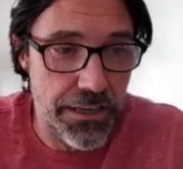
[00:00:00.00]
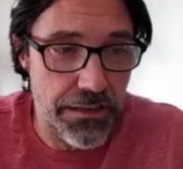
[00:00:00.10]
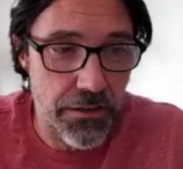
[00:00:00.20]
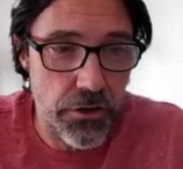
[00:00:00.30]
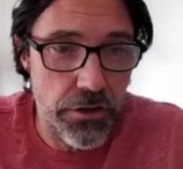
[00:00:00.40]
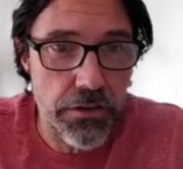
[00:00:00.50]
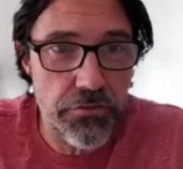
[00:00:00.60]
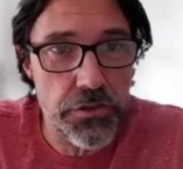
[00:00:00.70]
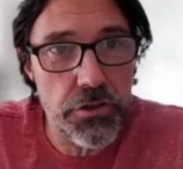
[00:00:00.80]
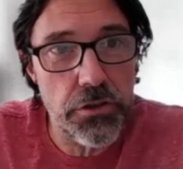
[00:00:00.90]
in cardiac
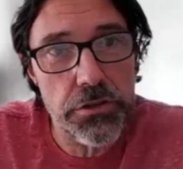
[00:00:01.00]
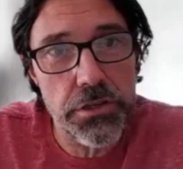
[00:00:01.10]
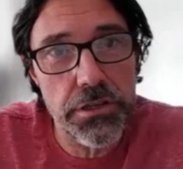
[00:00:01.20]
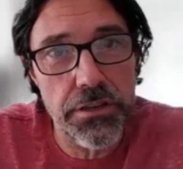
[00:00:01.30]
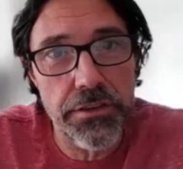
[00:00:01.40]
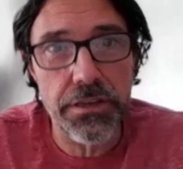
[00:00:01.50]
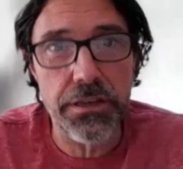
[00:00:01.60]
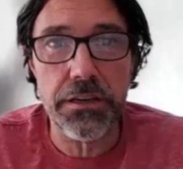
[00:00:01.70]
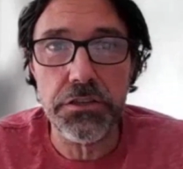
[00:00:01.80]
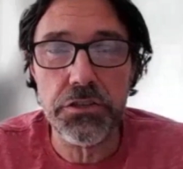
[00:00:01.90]
physiology, and then I
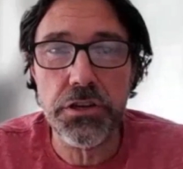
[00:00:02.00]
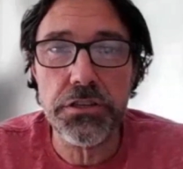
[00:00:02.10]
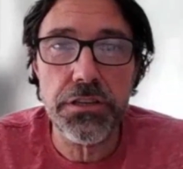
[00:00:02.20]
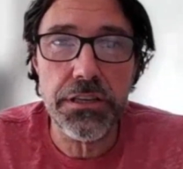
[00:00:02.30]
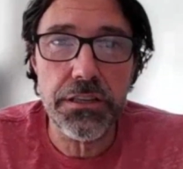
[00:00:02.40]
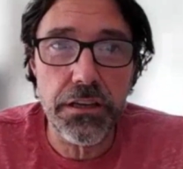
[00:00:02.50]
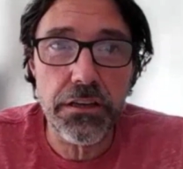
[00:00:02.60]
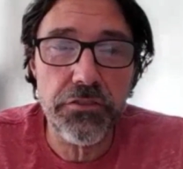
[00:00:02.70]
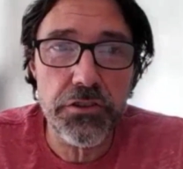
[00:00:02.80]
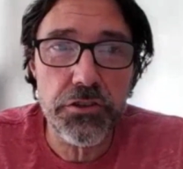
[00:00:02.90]
got interested in
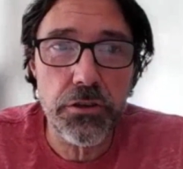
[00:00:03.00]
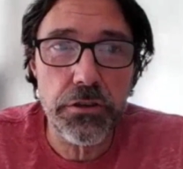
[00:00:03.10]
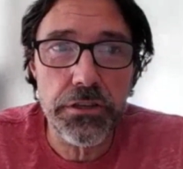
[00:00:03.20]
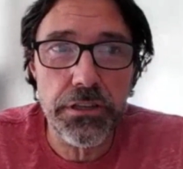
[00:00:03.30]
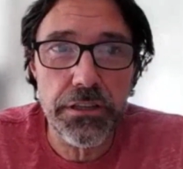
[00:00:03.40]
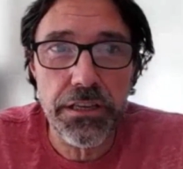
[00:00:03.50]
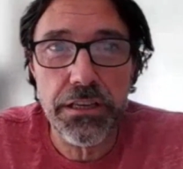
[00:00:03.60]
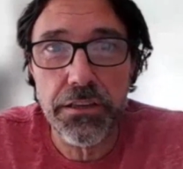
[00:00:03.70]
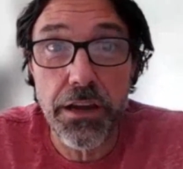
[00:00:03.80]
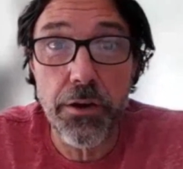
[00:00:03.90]
lung physiology, and
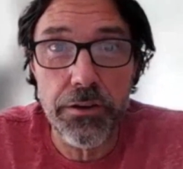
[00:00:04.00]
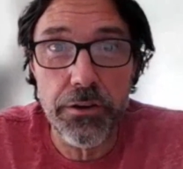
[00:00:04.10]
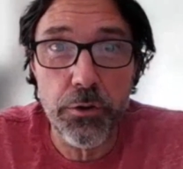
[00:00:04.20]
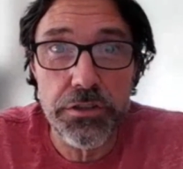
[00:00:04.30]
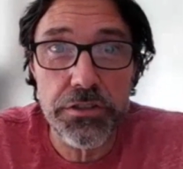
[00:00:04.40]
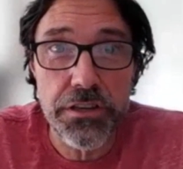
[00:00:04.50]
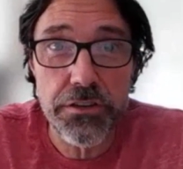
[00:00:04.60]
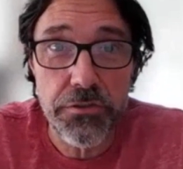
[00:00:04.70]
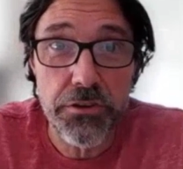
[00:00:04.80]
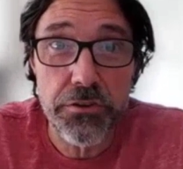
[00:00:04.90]
then now I noticed
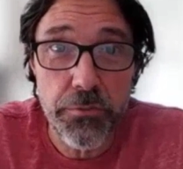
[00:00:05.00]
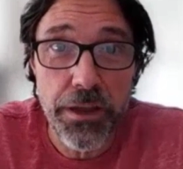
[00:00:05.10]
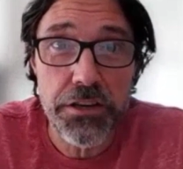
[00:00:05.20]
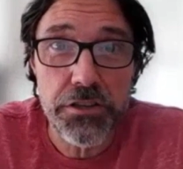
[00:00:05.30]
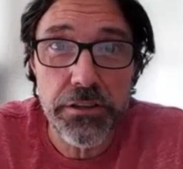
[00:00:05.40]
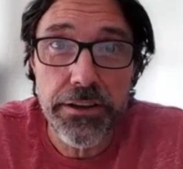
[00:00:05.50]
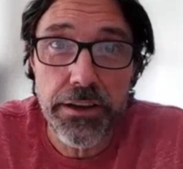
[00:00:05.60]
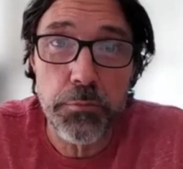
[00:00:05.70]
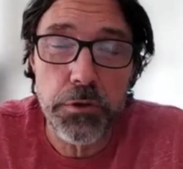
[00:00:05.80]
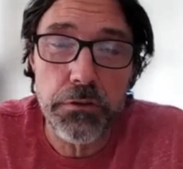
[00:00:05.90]
they're actually
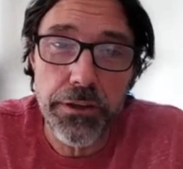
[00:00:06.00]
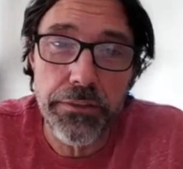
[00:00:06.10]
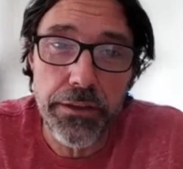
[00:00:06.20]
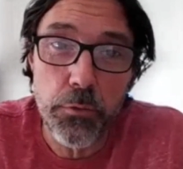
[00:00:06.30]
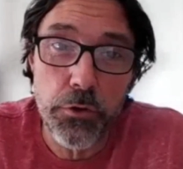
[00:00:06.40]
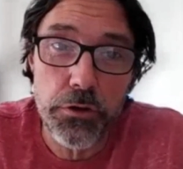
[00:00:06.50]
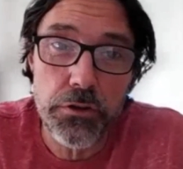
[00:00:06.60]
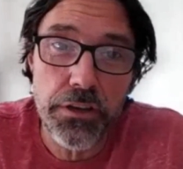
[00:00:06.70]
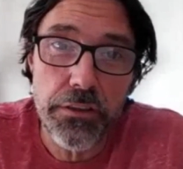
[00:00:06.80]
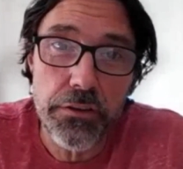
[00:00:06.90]
a couple and they work
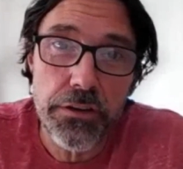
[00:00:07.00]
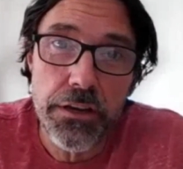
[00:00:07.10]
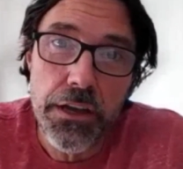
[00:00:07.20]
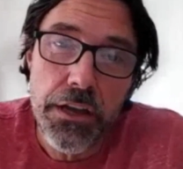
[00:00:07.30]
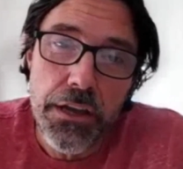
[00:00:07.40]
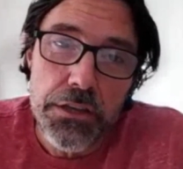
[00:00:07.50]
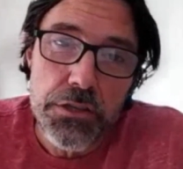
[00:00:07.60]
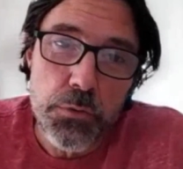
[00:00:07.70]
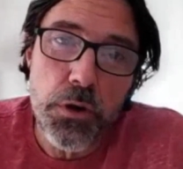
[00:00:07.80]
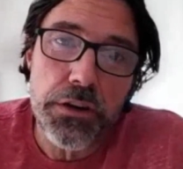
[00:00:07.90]
together.
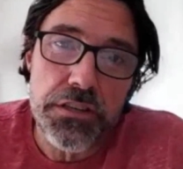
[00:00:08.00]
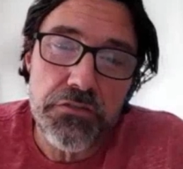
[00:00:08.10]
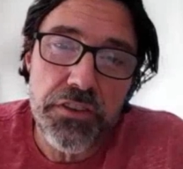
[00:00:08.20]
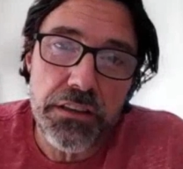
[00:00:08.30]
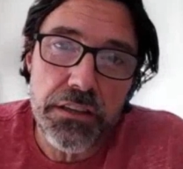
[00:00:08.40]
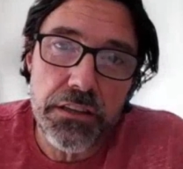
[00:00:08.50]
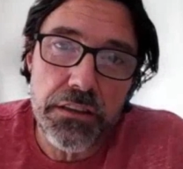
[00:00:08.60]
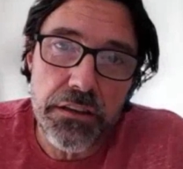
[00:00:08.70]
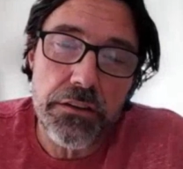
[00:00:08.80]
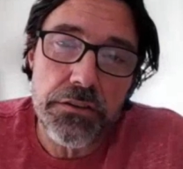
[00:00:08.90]
So one is affecting
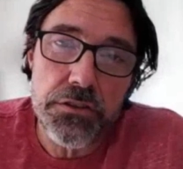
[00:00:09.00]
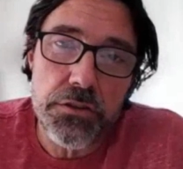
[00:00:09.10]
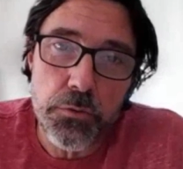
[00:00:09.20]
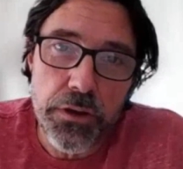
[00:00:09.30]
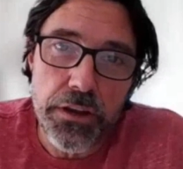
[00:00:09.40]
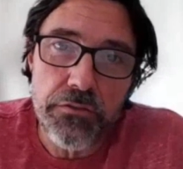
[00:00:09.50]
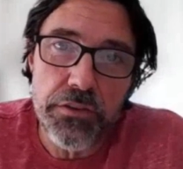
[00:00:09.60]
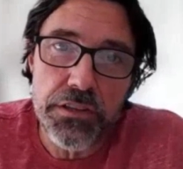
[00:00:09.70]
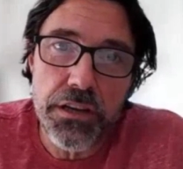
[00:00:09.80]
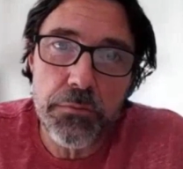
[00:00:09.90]
the other. So
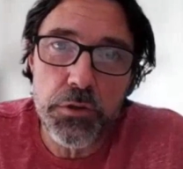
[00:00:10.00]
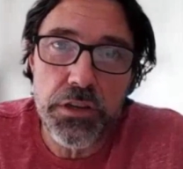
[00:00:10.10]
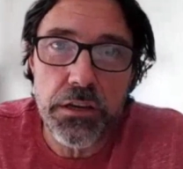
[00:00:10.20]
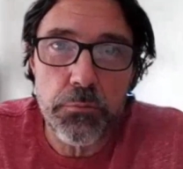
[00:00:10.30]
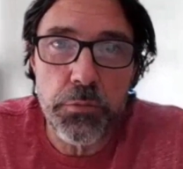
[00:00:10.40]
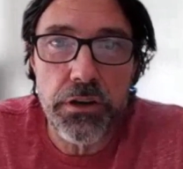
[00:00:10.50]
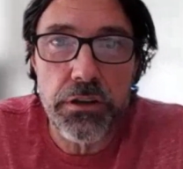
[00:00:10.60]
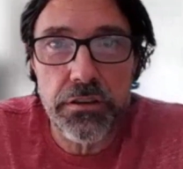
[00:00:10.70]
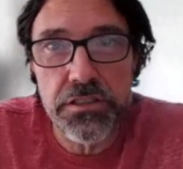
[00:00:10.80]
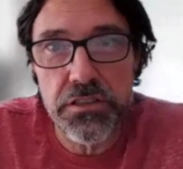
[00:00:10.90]
every time you take a
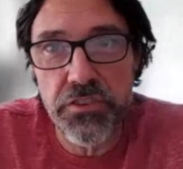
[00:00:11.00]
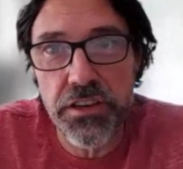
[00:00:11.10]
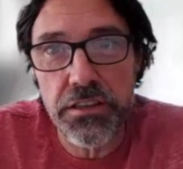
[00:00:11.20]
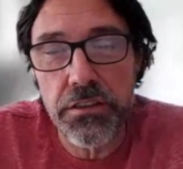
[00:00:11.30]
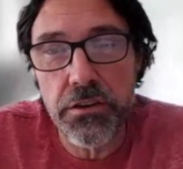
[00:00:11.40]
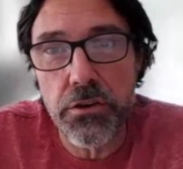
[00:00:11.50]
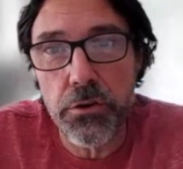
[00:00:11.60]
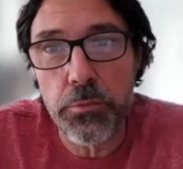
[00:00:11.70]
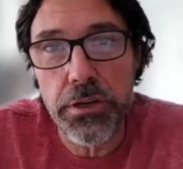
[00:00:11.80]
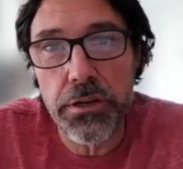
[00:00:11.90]
breath, it's affecting the
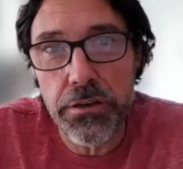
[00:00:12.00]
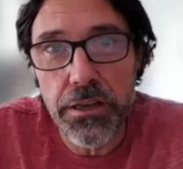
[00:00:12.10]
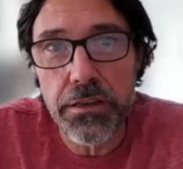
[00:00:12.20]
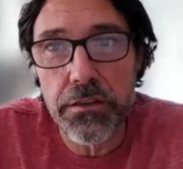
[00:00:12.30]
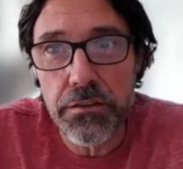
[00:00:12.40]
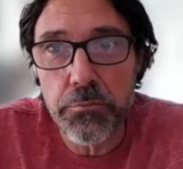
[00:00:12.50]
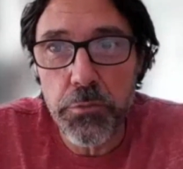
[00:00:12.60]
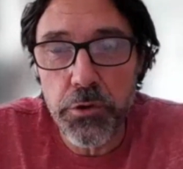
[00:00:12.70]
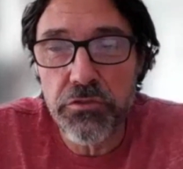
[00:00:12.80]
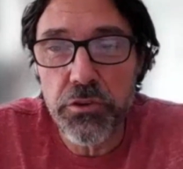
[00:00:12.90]
heart rate and
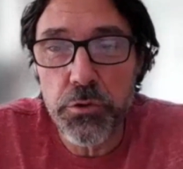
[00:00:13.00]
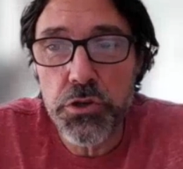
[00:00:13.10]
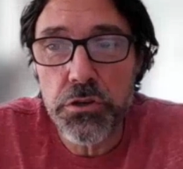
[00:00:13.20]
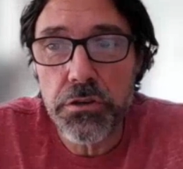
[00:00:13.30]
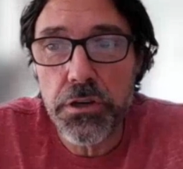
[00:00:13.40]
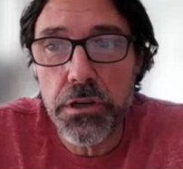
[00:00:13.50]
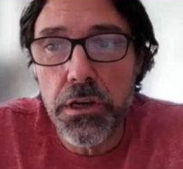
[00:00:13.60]
perfusion.